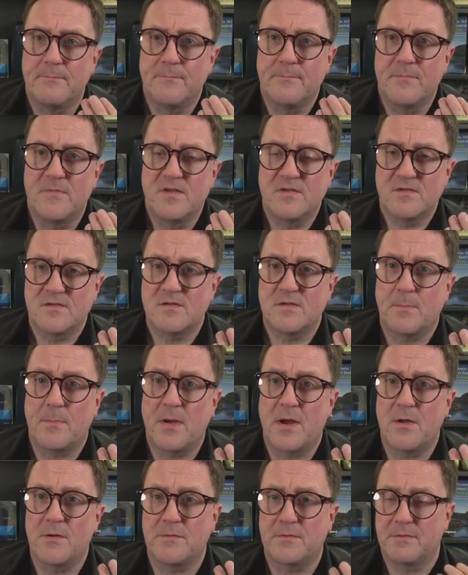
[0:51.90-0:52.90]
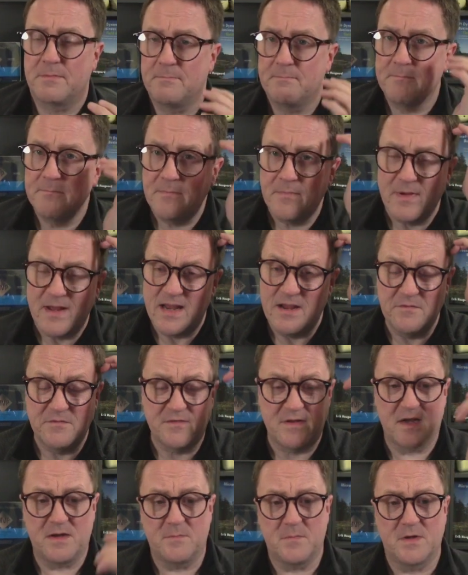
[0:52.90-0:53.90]
is about if
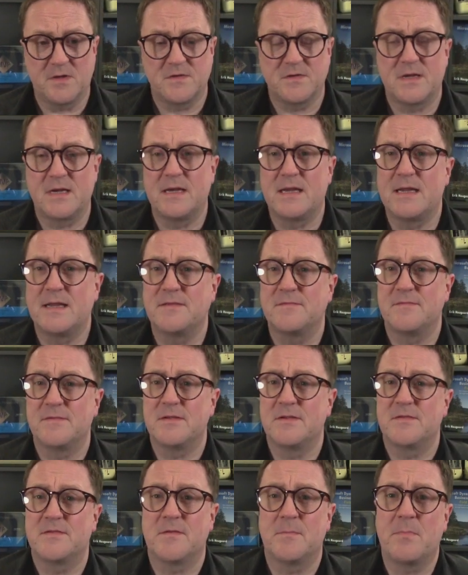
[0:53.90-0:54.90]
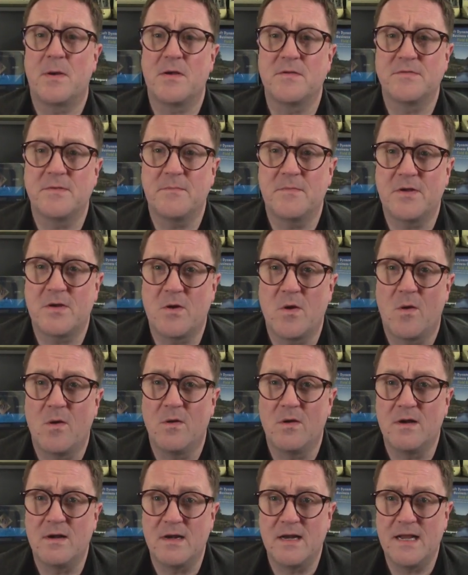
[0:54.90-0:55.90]
statements, and it's about something
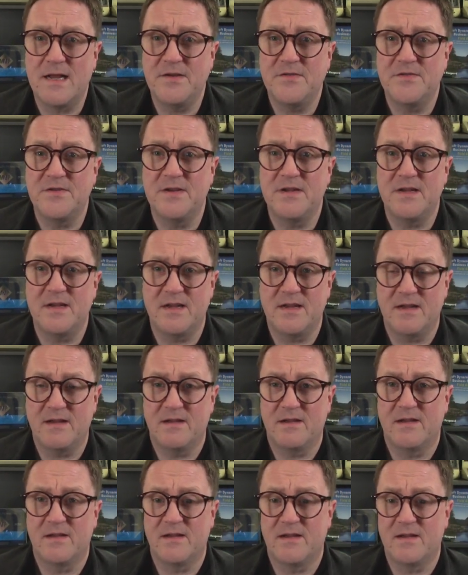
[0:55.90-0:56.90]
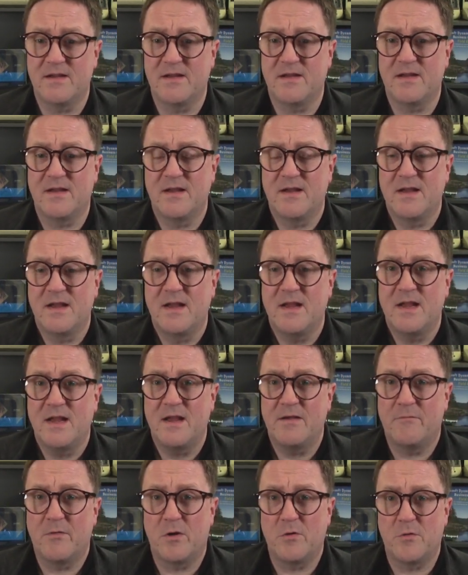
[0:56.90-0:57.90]
called lazy
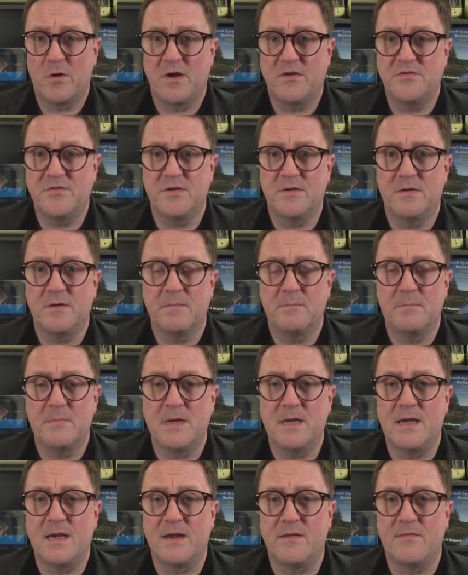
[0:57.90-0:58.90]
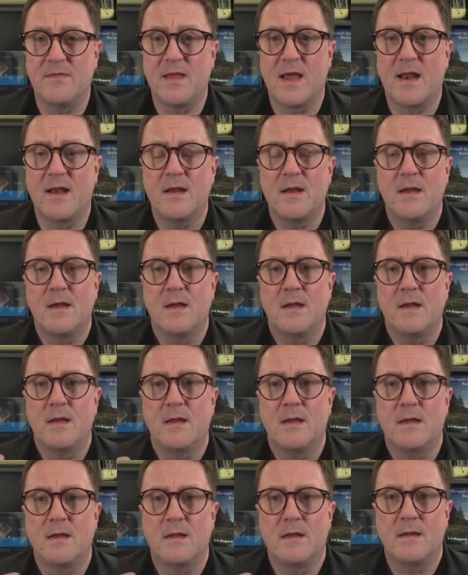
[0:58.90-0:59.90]
evaluation, meaning that
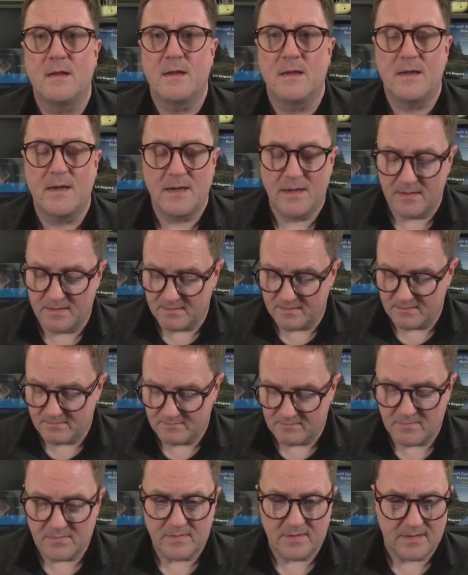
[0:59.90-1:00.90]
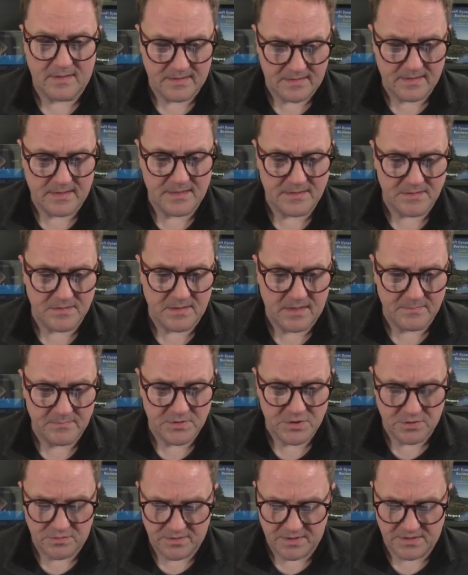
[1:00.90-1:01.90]
in let me
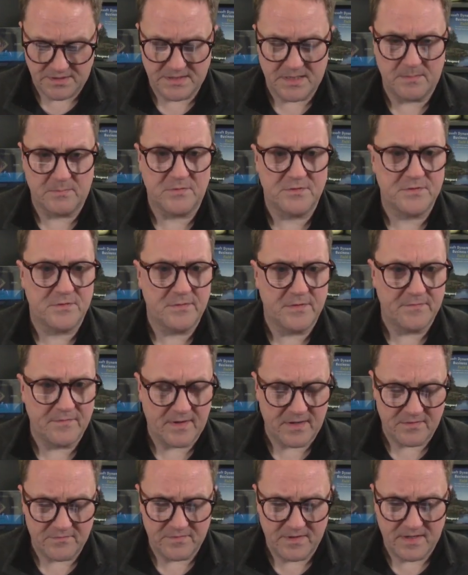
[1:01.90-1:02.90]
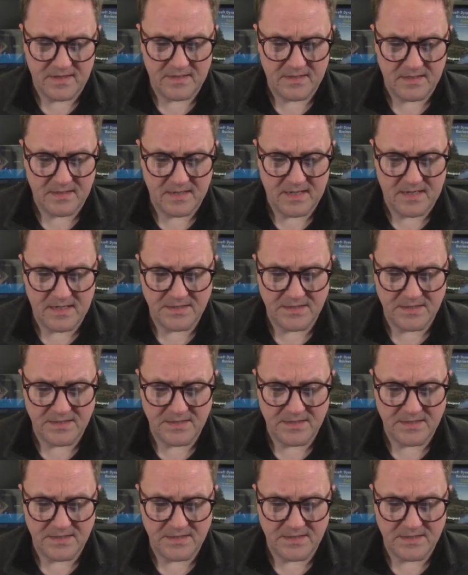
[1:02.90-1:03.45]
show an example. So if I create a